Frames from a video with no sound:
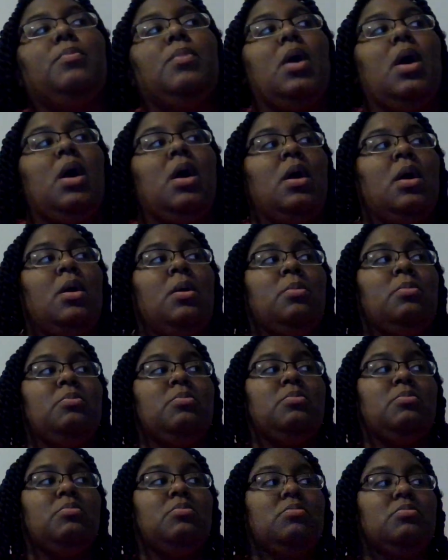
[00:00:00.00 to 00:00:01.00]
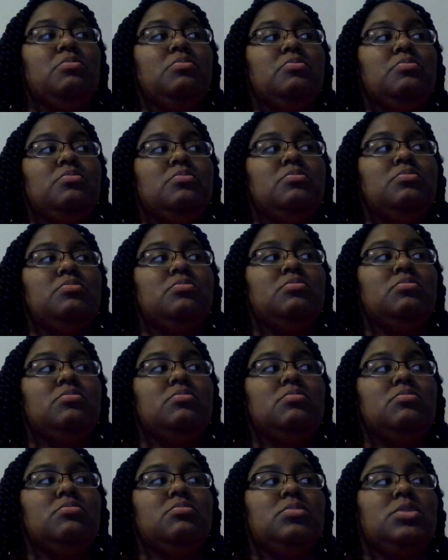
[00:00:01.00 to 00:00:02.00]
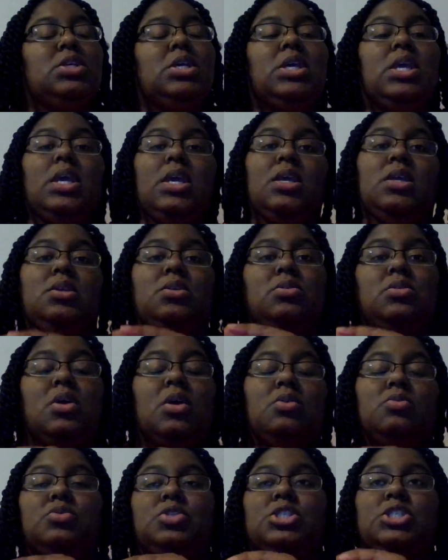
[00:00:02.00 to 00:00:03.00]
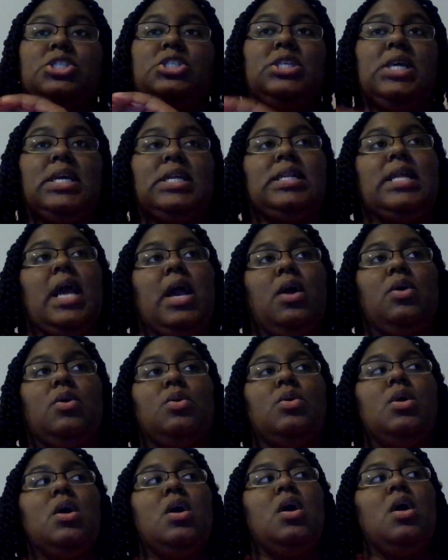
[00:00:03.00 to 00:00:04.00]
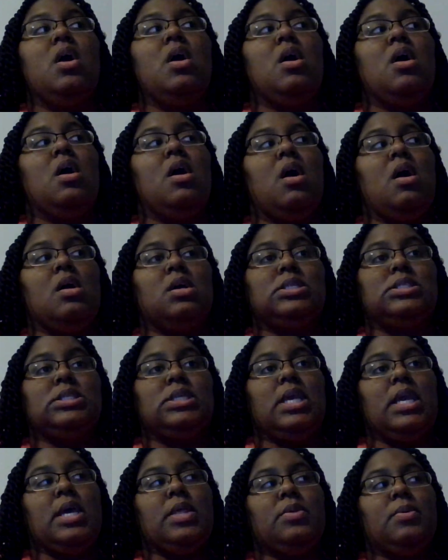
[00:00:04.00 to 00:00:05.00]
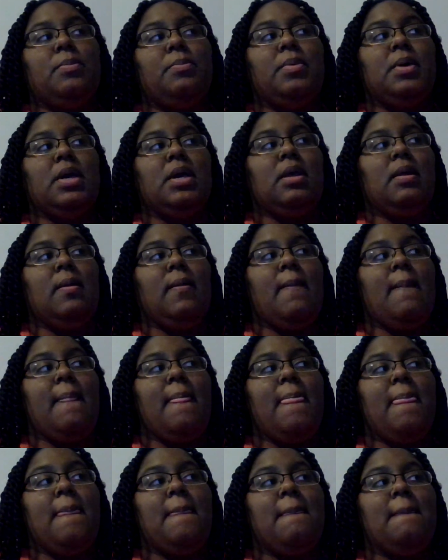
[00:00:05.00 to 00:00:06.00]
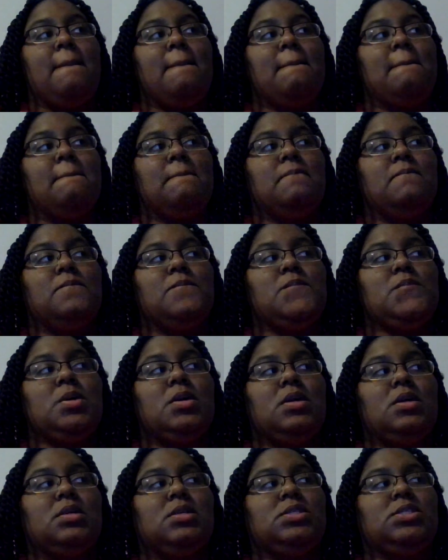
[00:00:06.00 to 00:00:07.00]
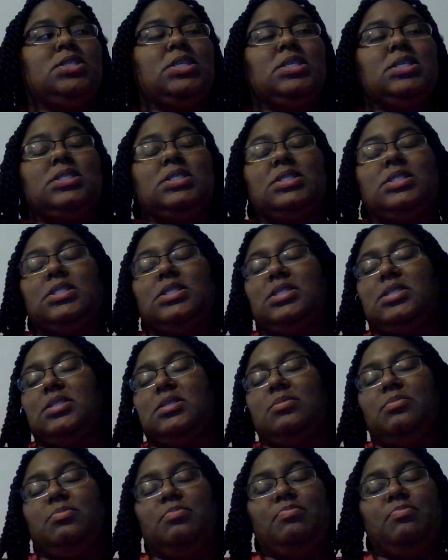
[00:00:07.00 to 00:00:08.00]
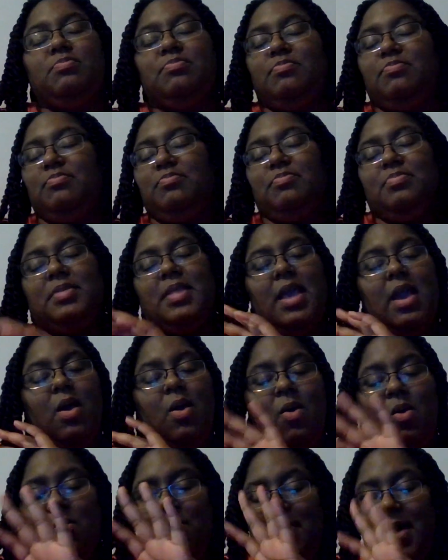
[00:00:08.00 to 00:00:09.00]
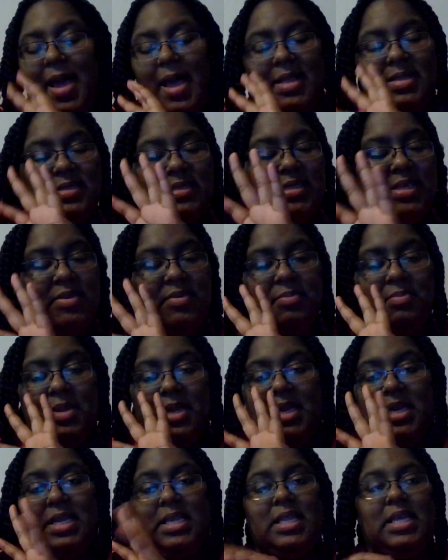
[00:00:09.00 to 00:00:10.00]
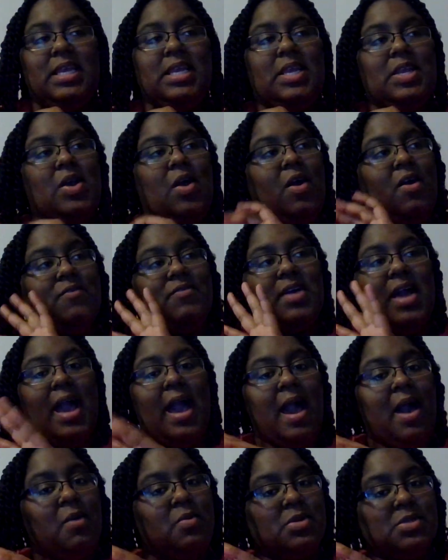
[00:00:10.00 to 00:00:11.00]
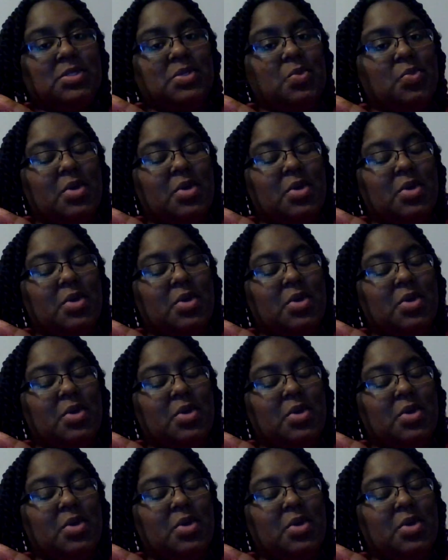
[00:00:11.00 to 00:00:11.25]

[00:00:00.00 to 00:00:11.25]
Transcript: um, to get, you know, just checked out altogether. But just that whole mindset of being in the ER for hours or